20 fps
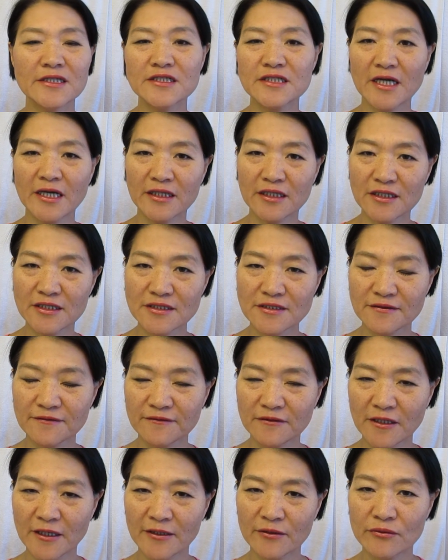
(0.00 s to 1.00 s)
Chinese
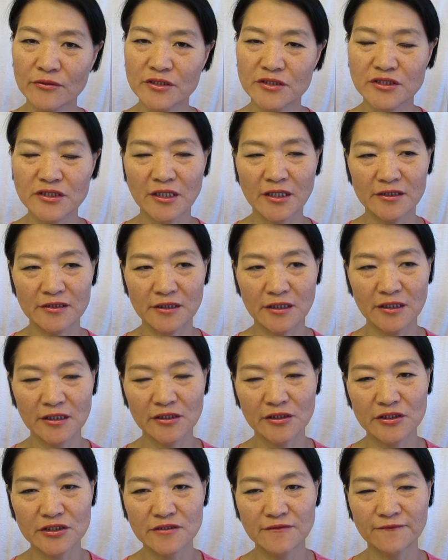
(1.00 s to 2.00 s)
language and
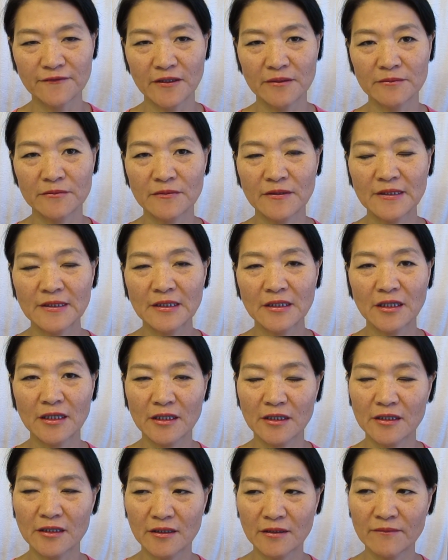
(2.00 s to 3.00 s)
English fam uh,
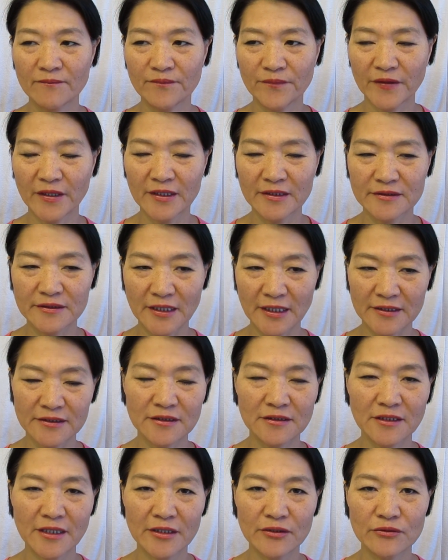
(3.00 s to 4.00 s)
and, and
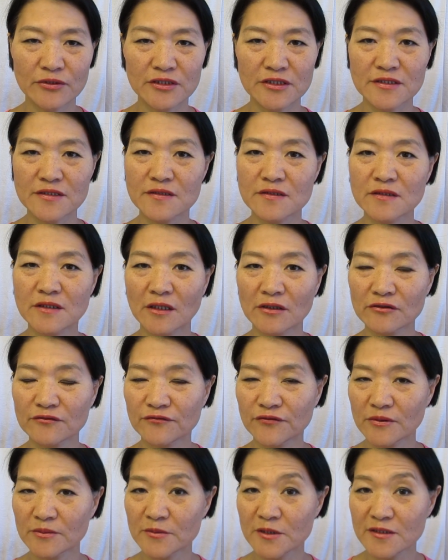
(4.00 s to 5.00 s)
other languages not
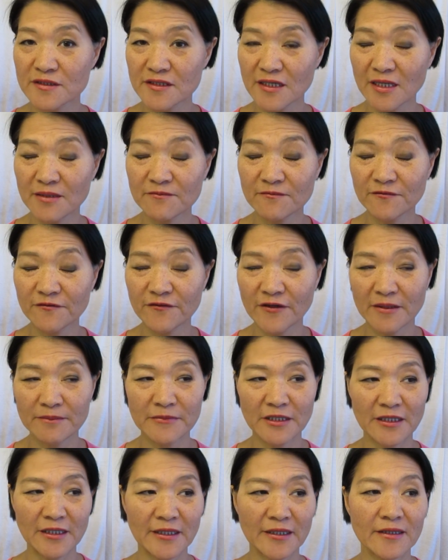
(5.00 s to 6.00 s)
from the same
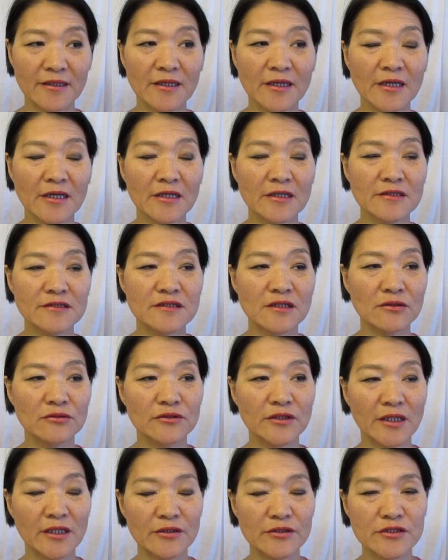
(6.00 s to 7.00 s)
family, so
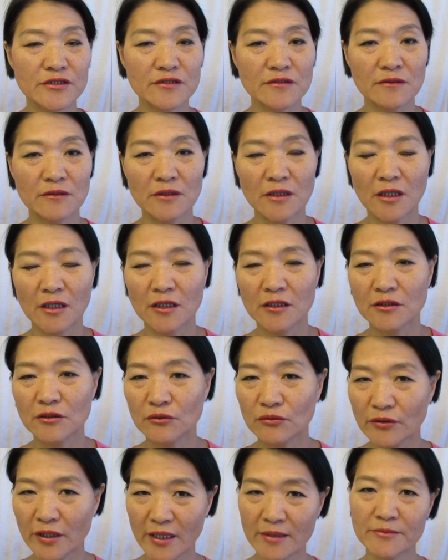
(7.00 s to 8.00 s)
there is a
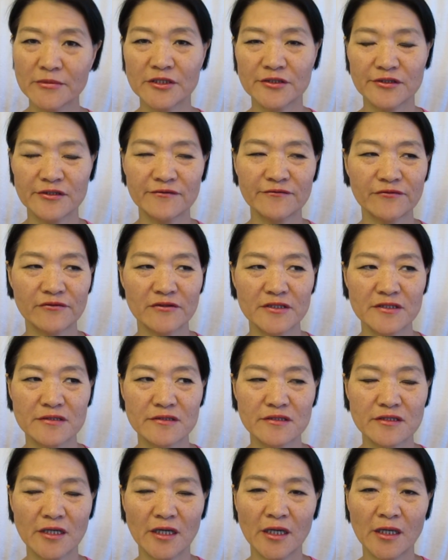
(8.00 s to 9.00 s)
grammar
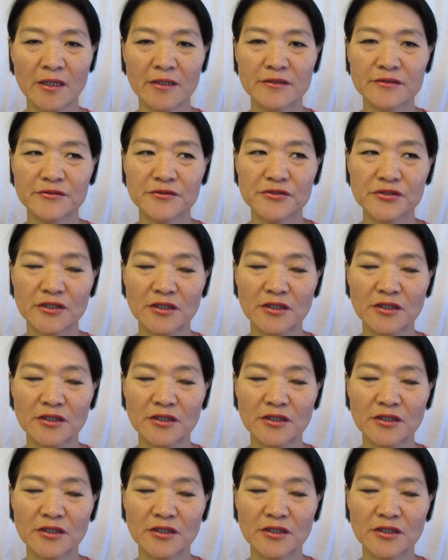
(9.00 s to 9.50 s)
difference and.